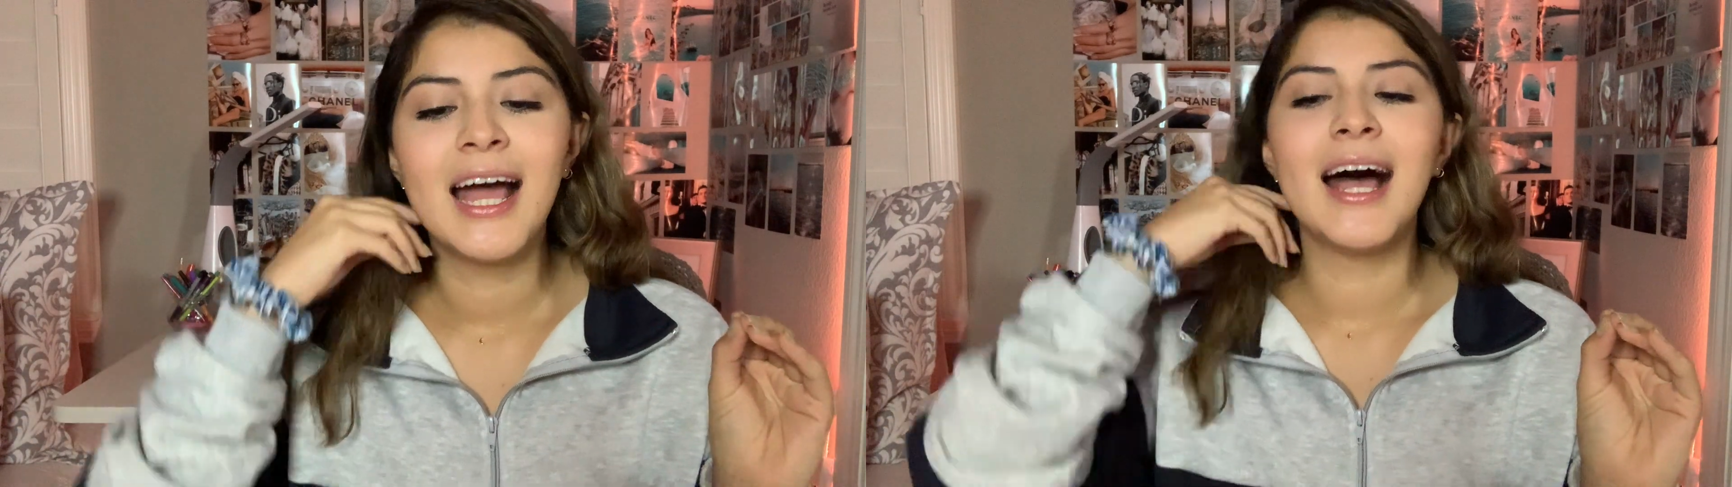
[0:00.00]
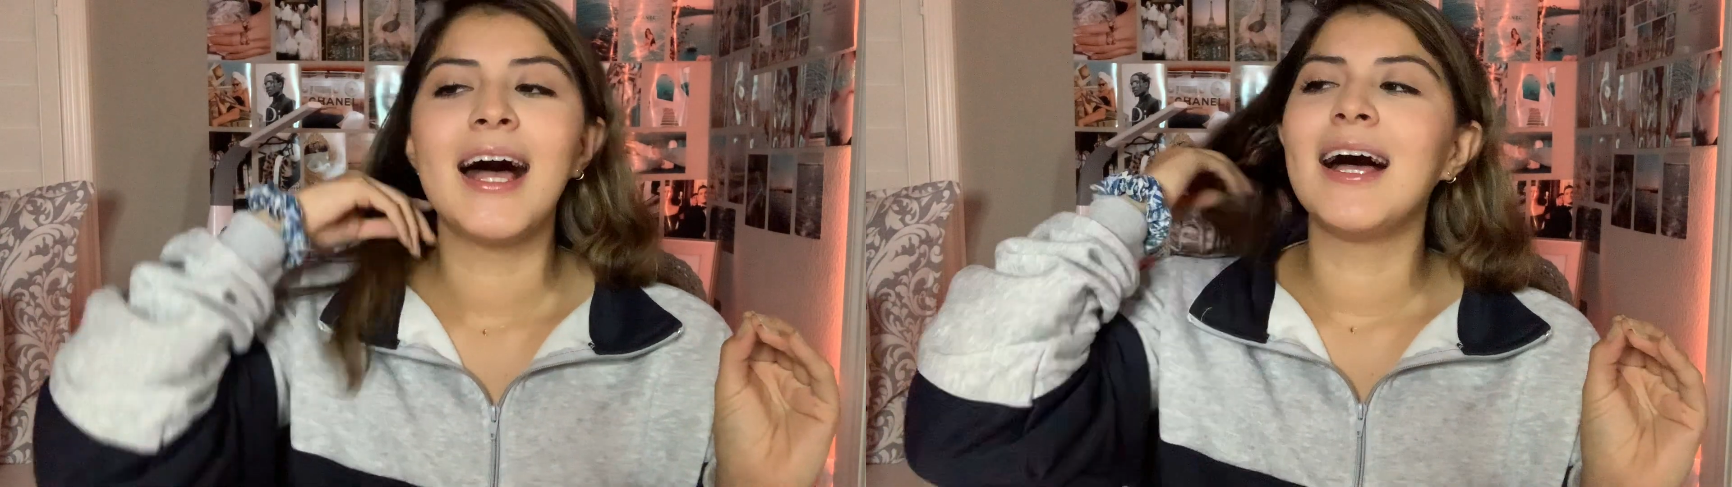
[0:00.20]

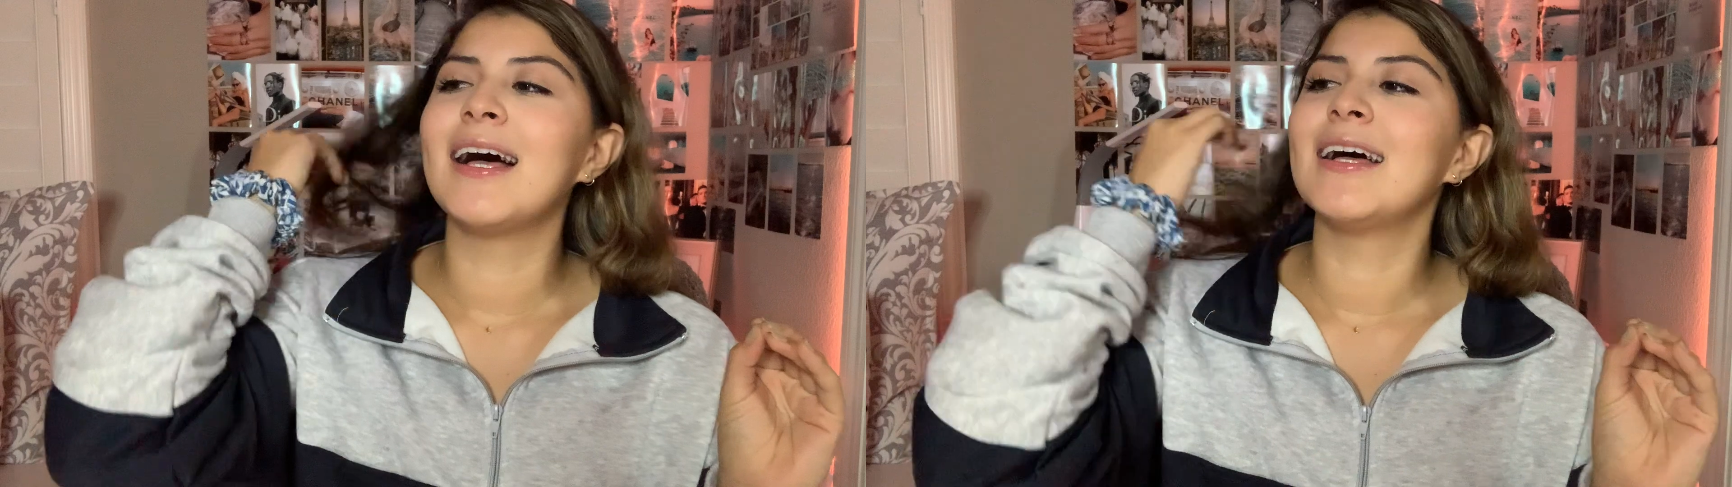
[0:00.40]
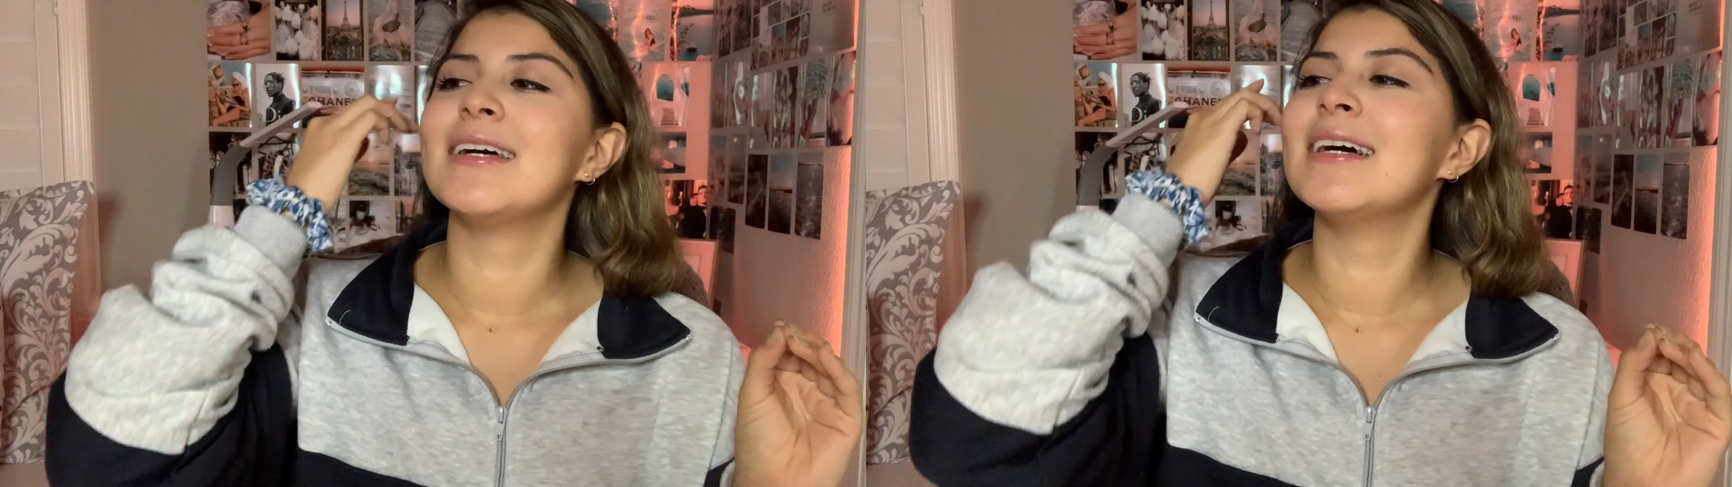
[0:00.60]

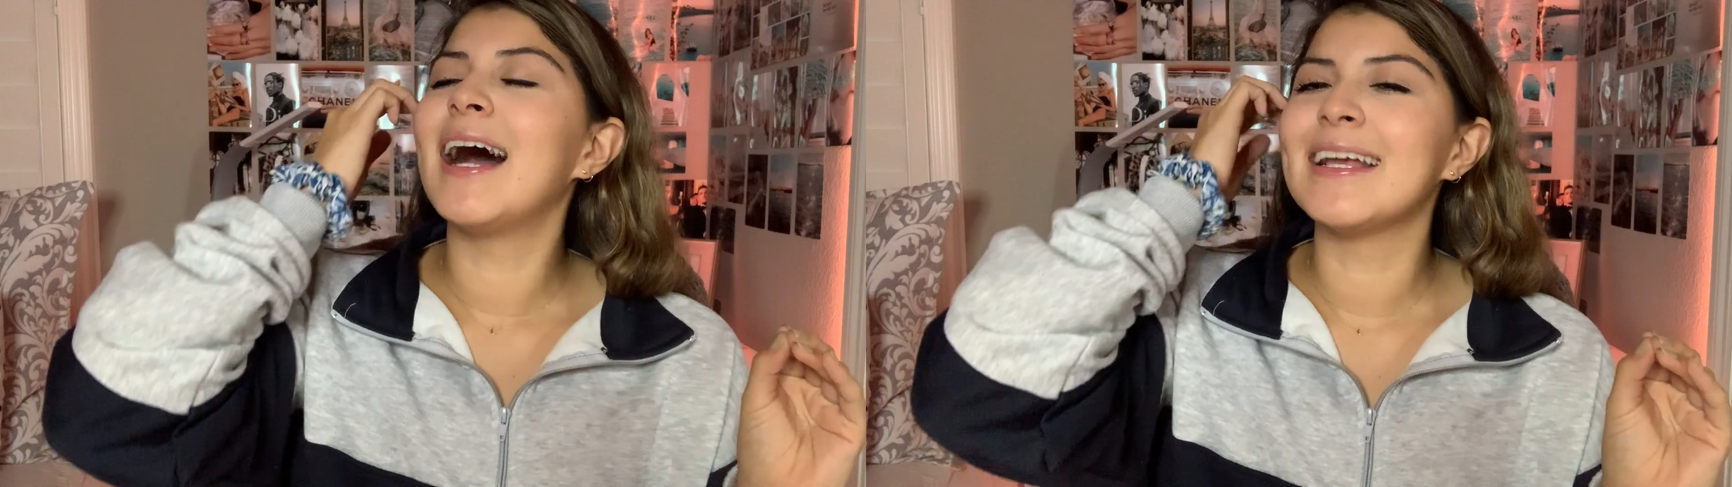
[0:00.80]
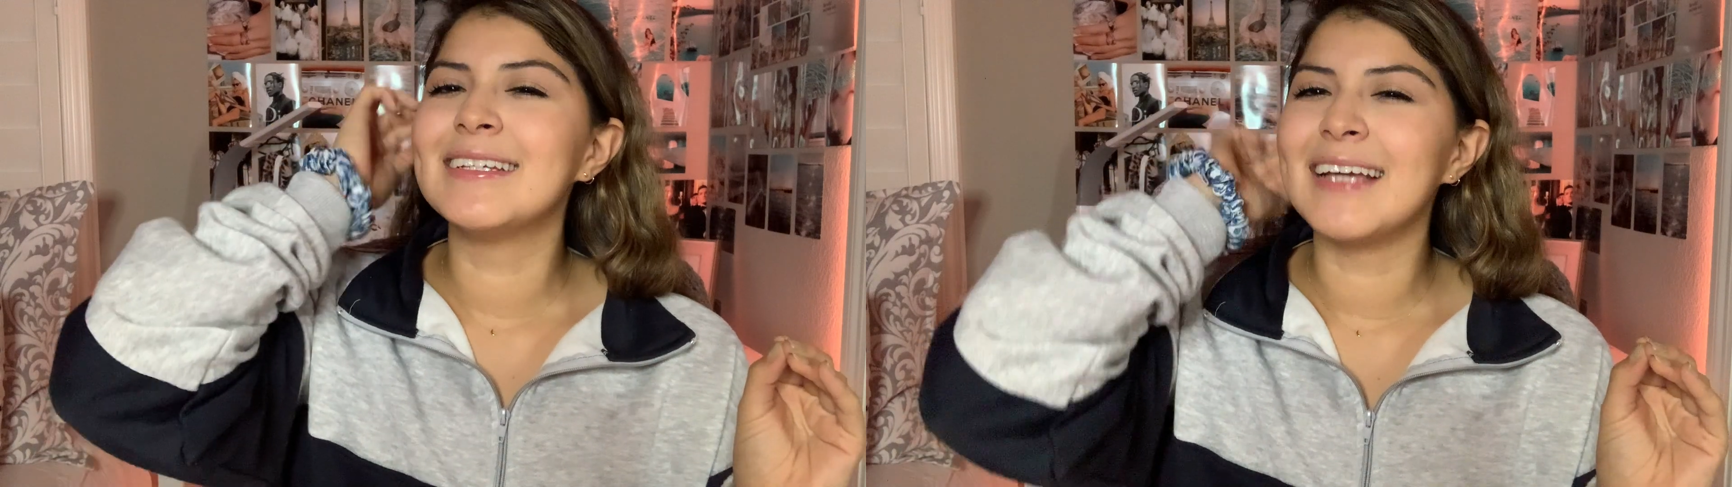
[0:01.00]

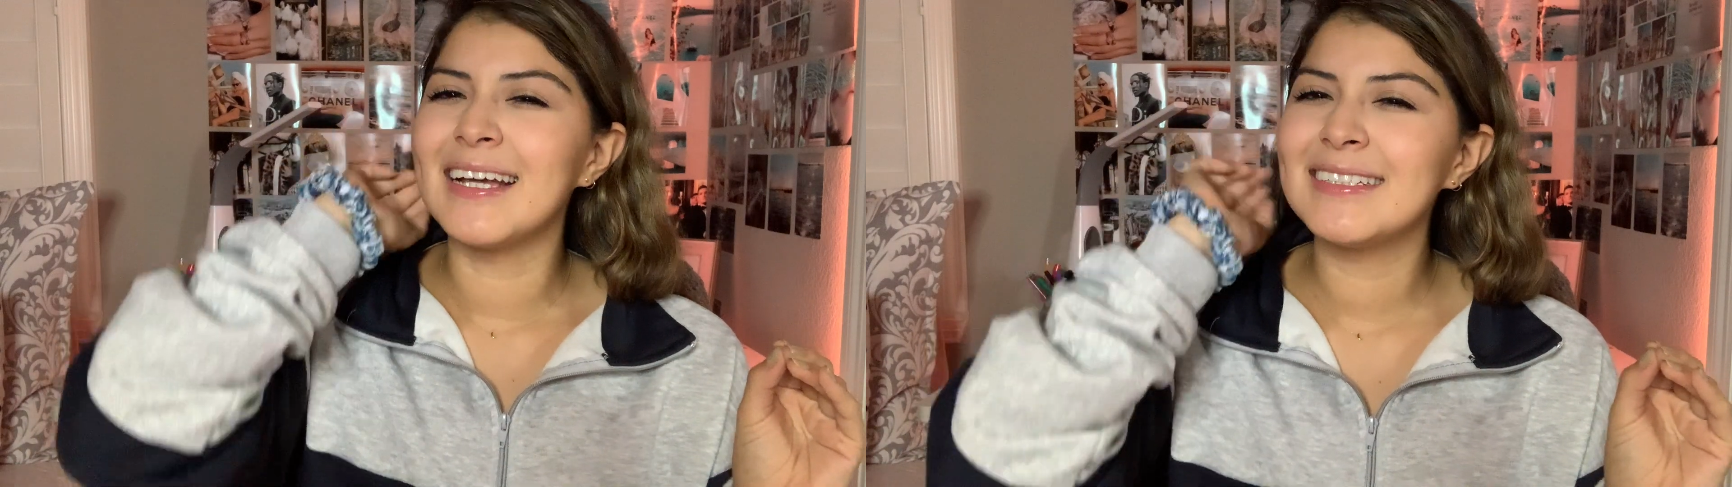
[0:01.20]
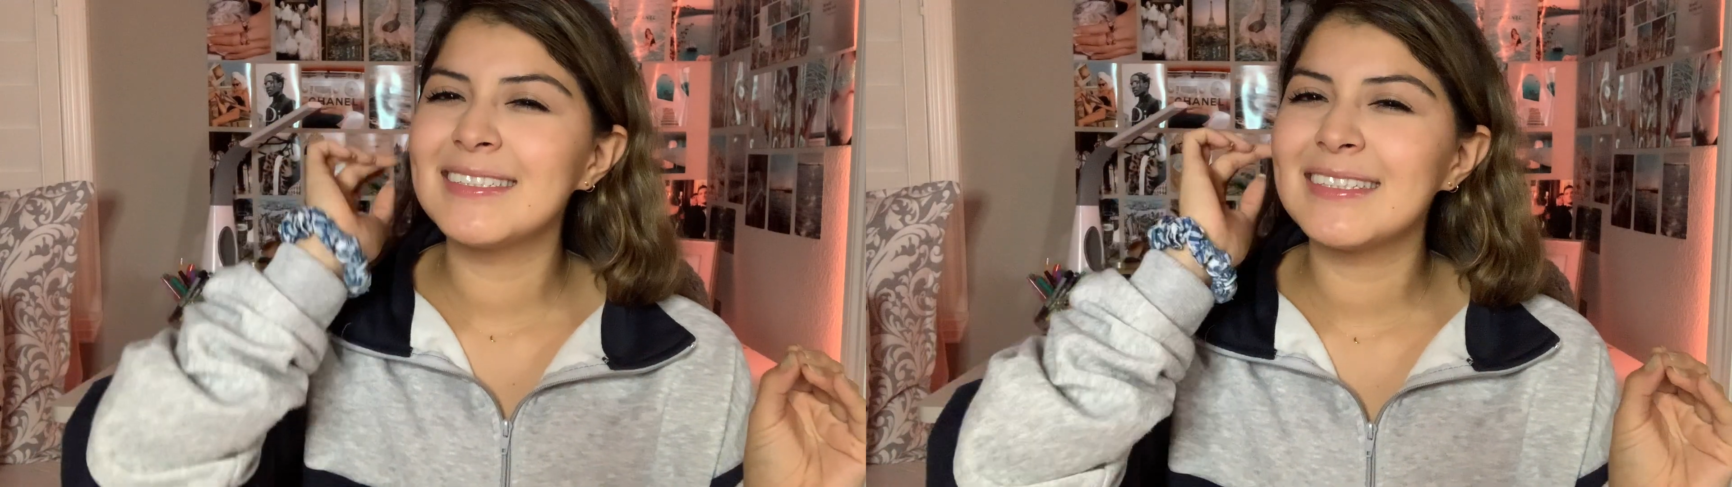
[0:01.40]
I
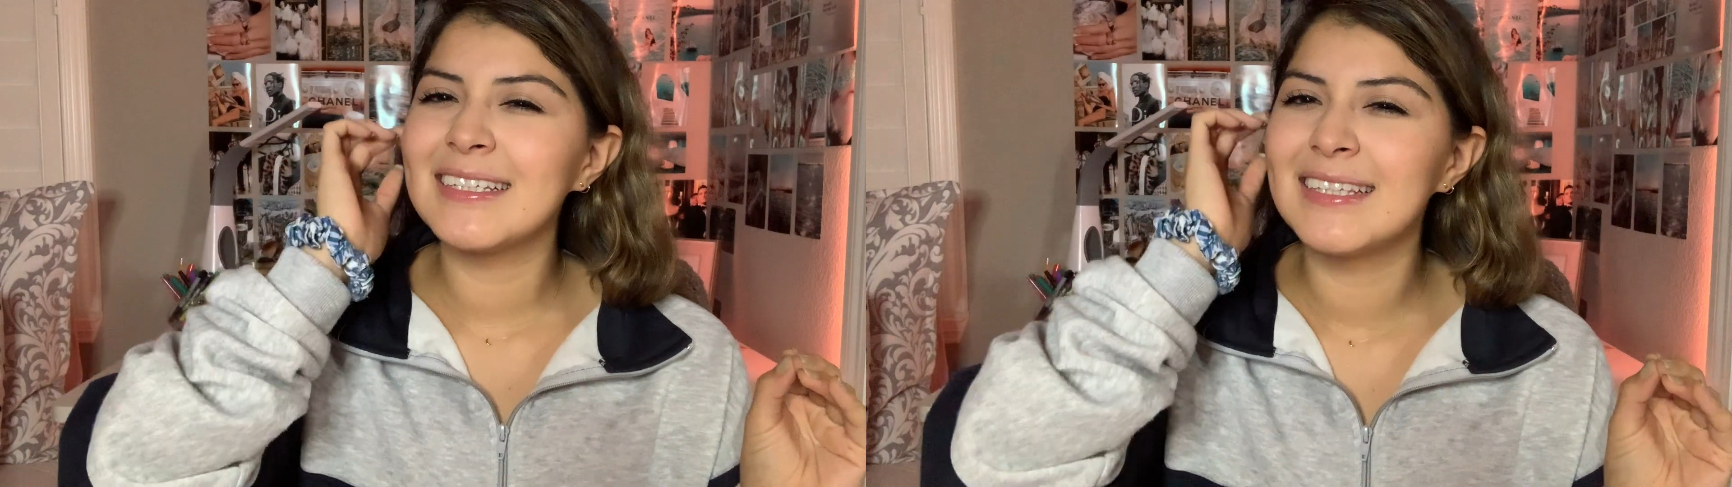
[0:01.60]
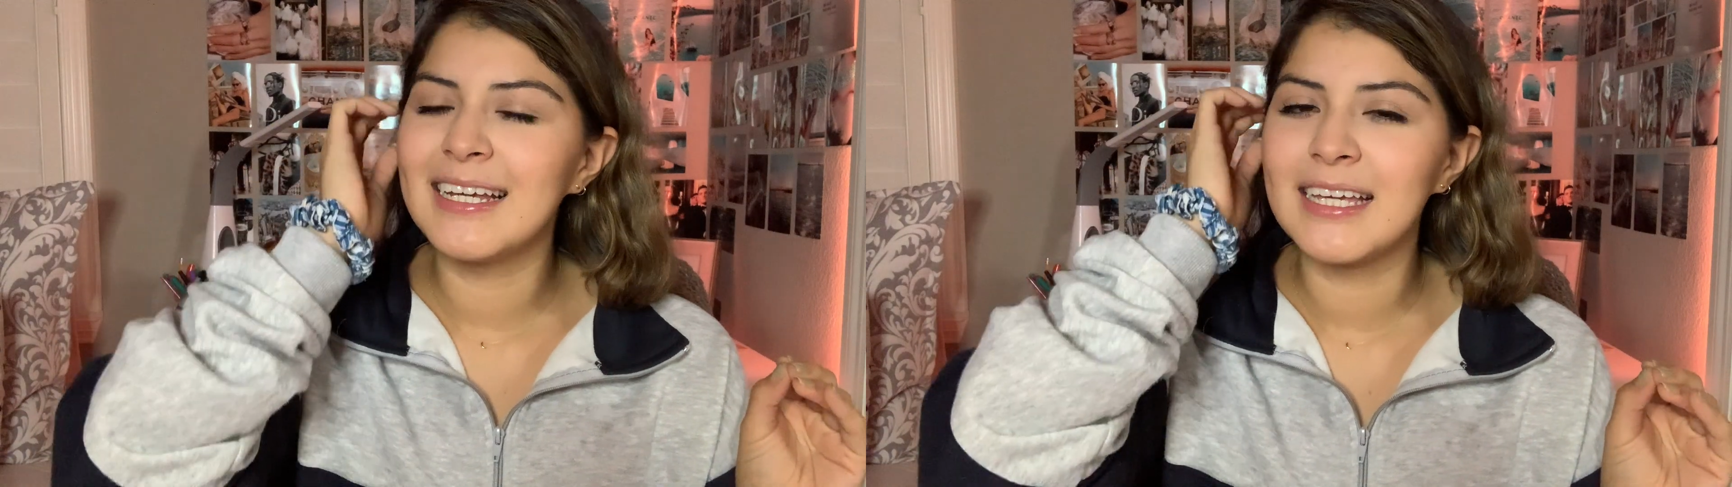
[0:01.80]
guess
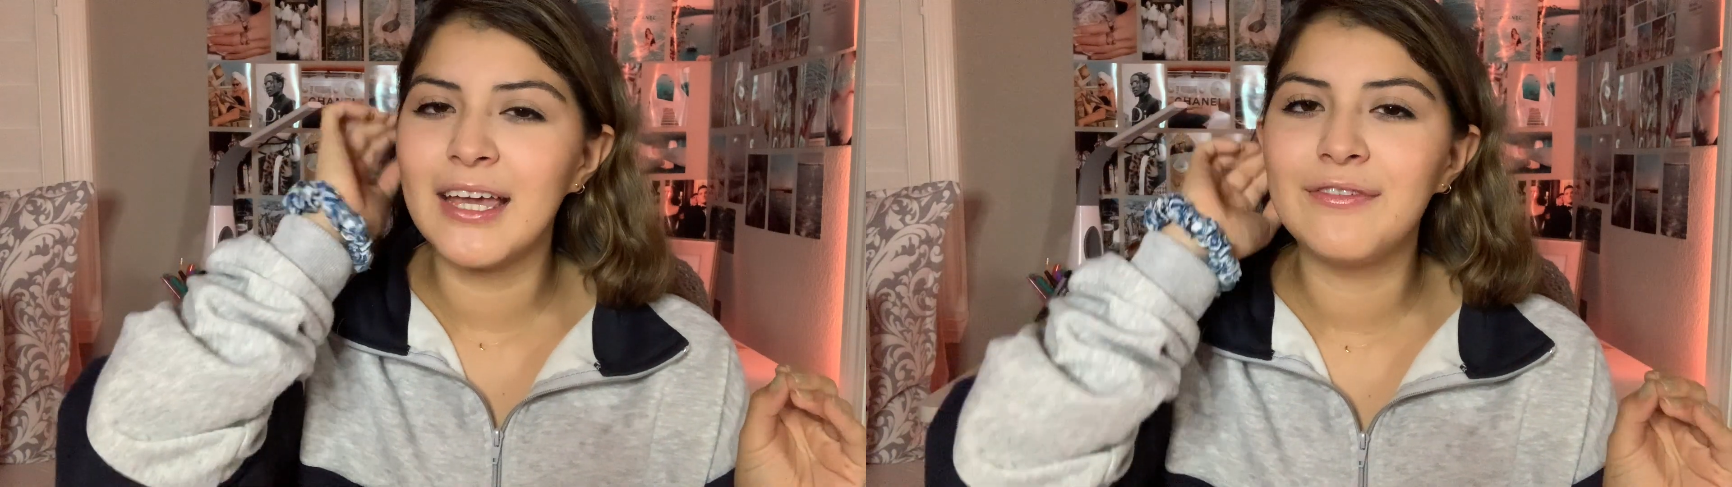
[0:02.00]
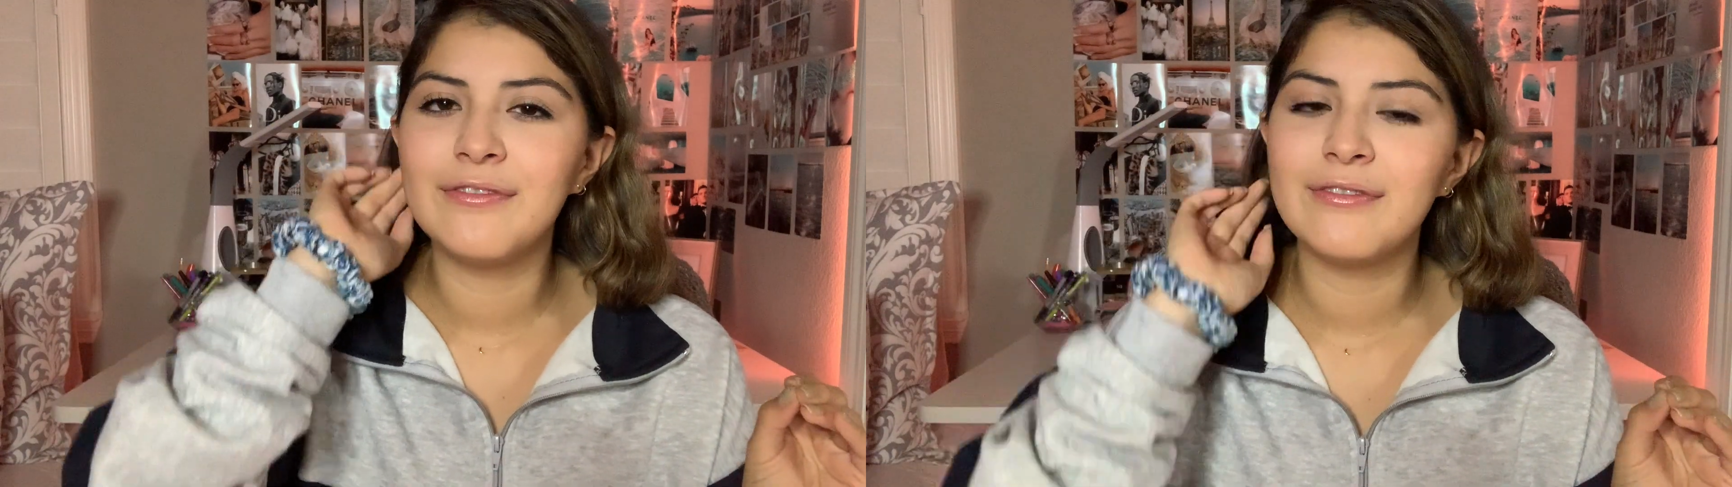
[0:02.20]
like if